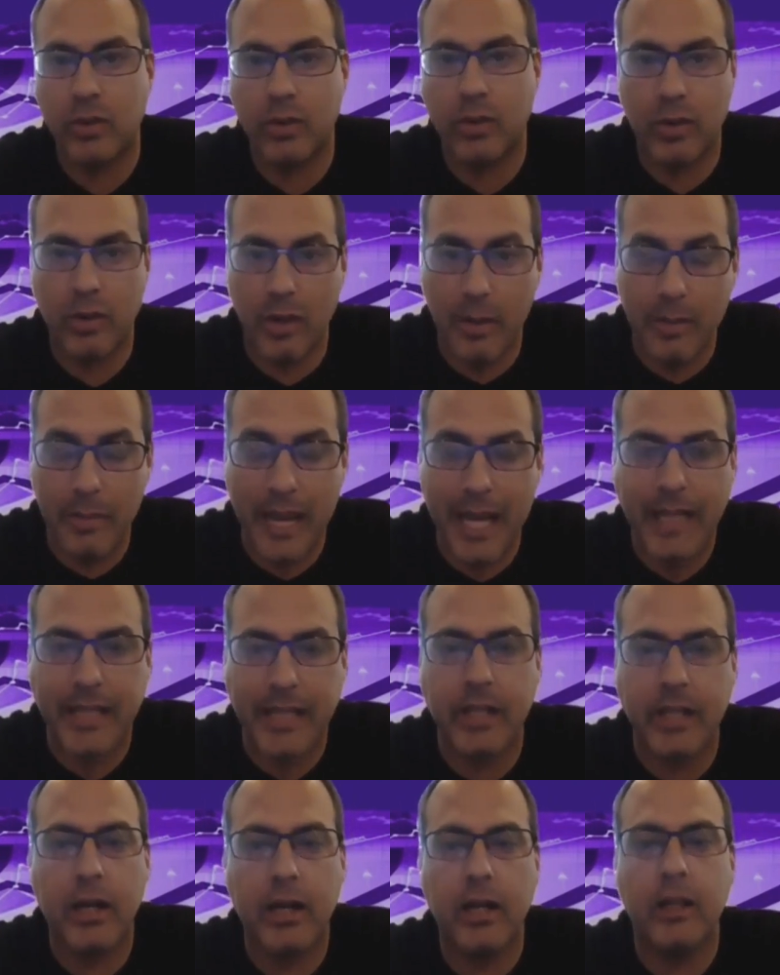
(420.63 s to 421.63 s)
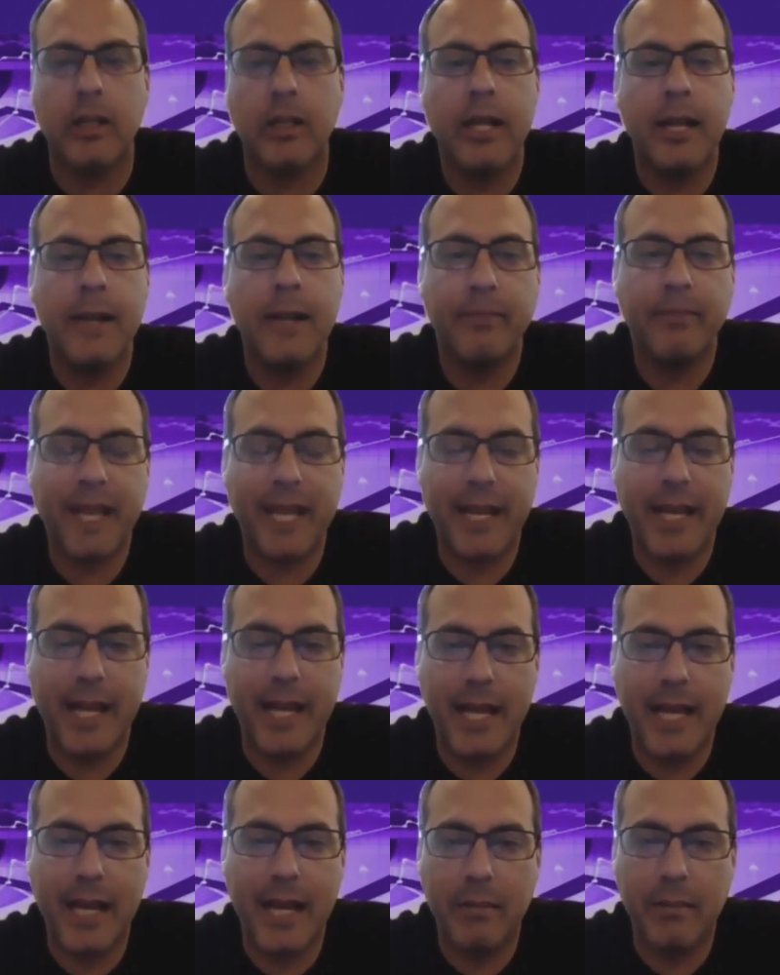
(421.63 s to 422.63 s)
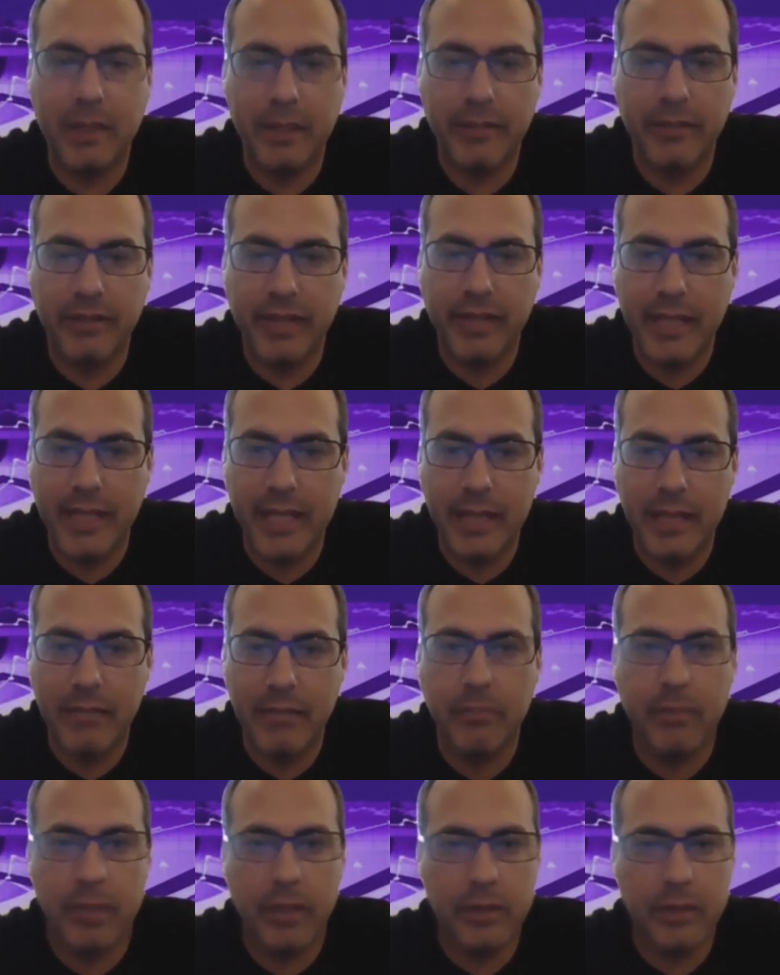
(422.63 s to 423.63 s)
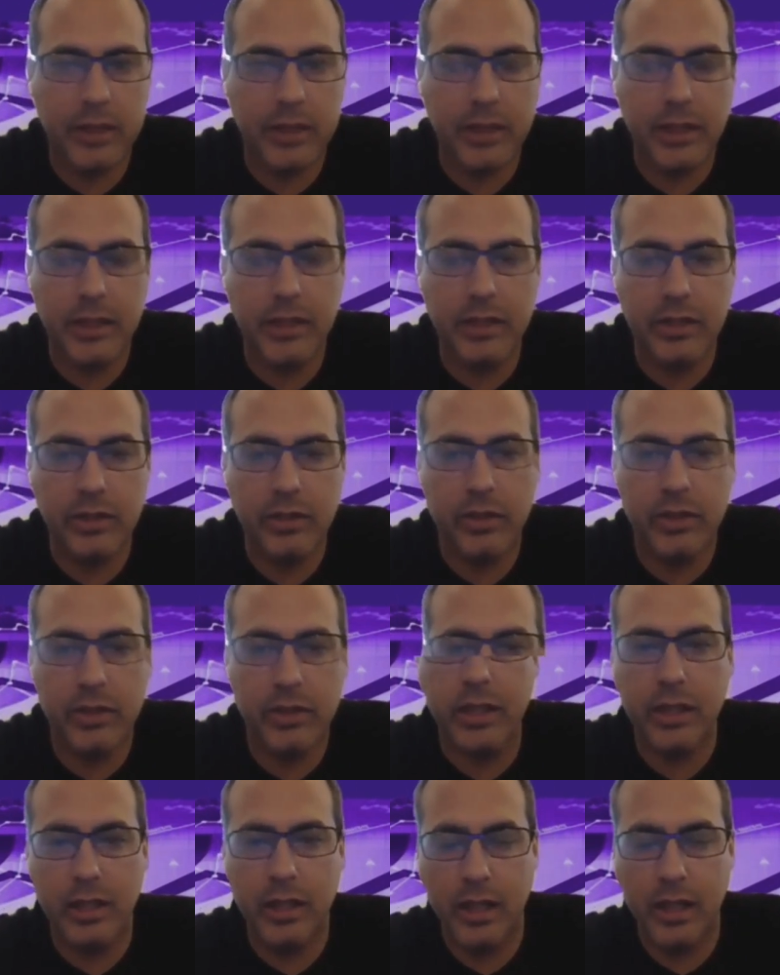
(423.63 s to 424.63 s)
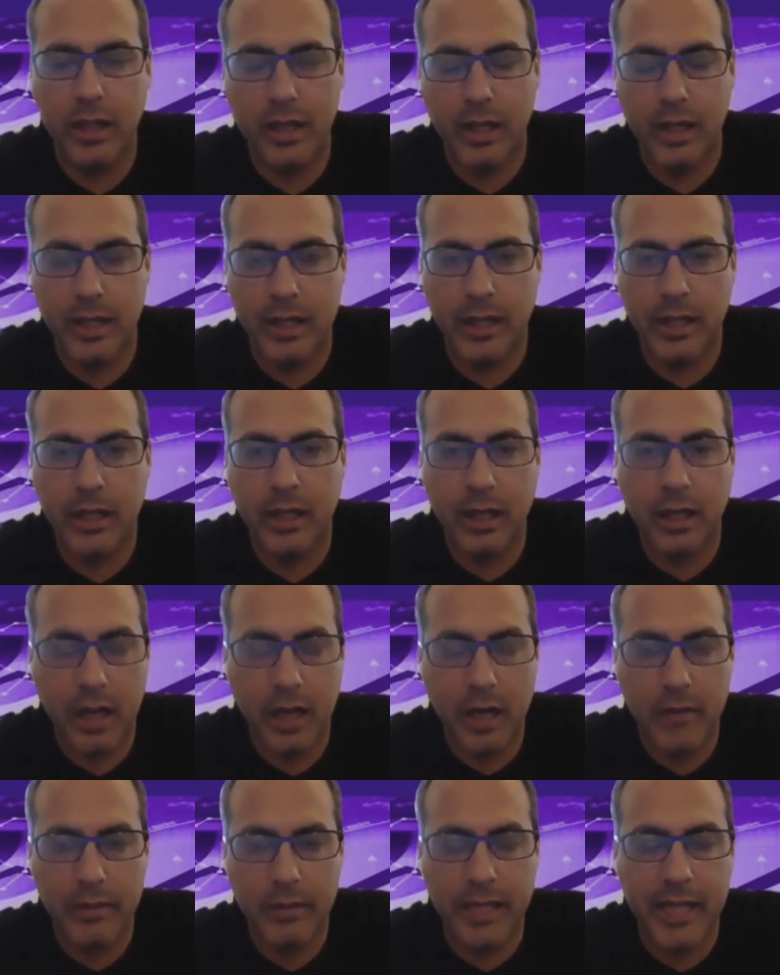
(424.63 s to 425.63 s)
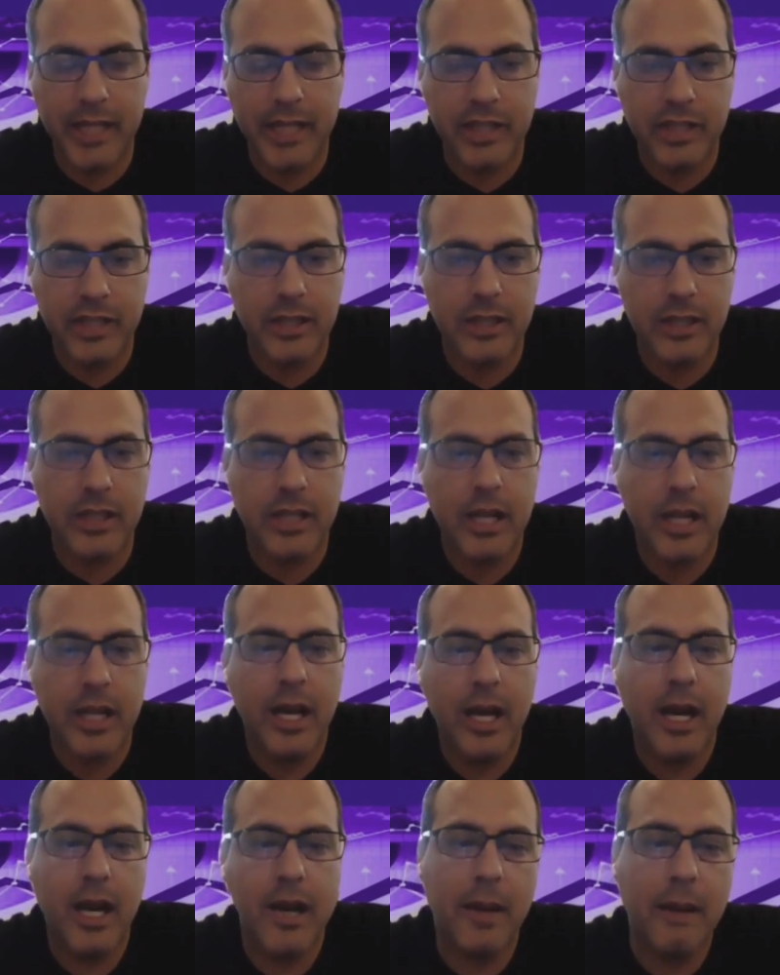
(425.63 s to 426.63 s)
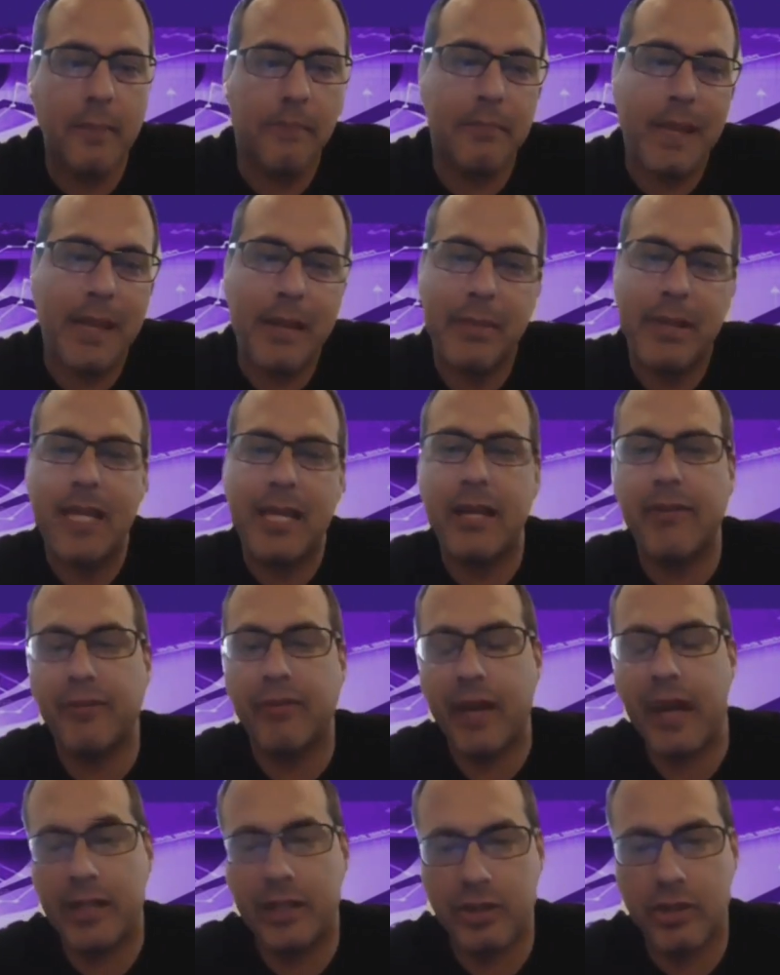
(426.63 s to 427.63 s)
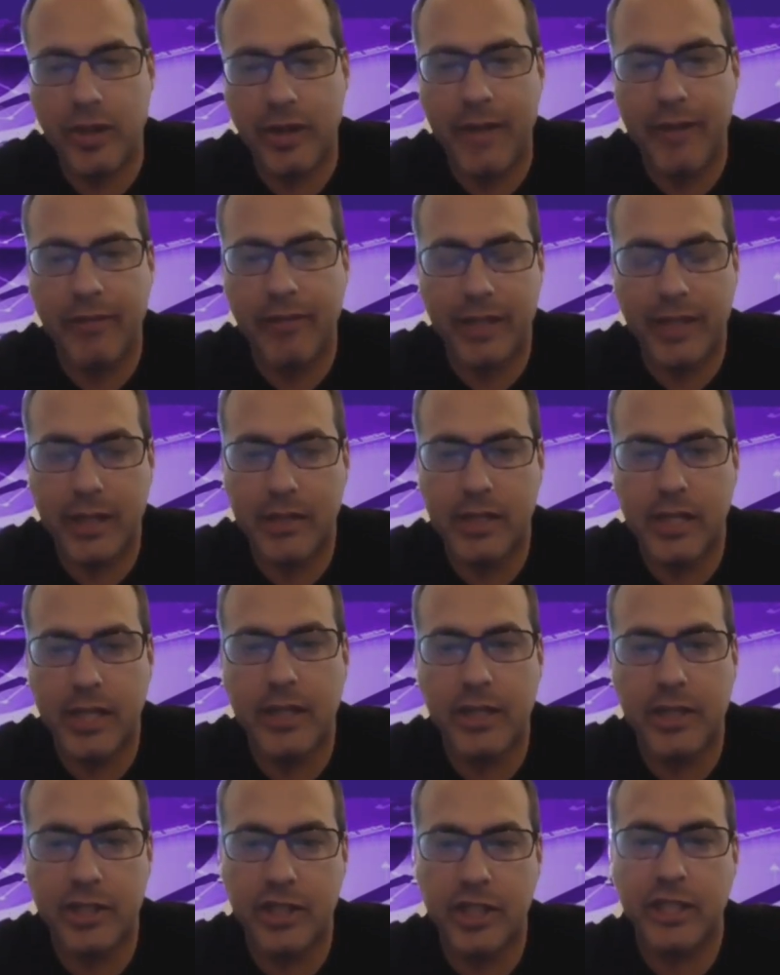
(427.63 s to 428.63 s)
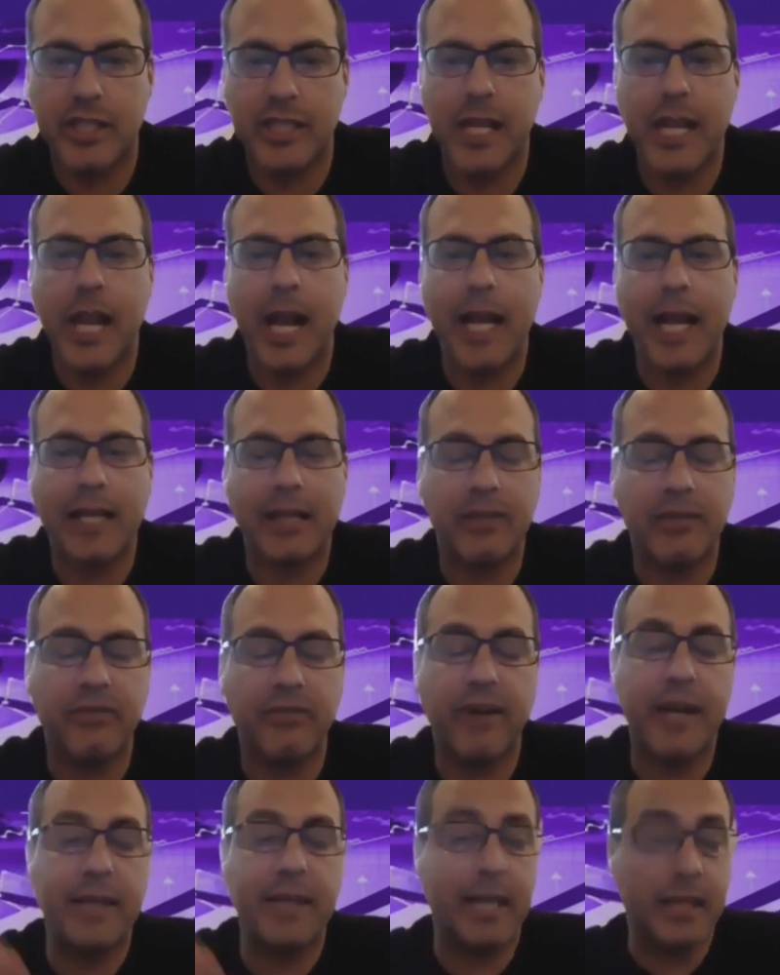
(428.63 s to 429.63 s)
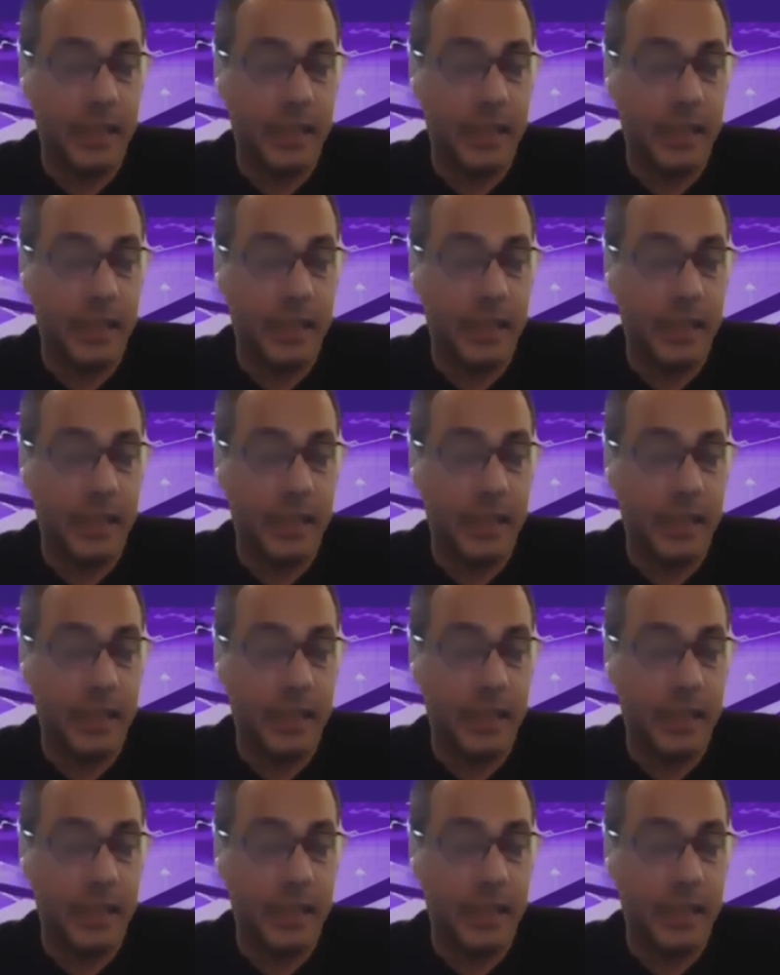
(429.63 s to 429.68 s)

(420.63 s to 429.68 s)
or a backyard." and, and I'm living in multi unit uh, accommodations, um, maybe if I travel outside the GTA, I can find that.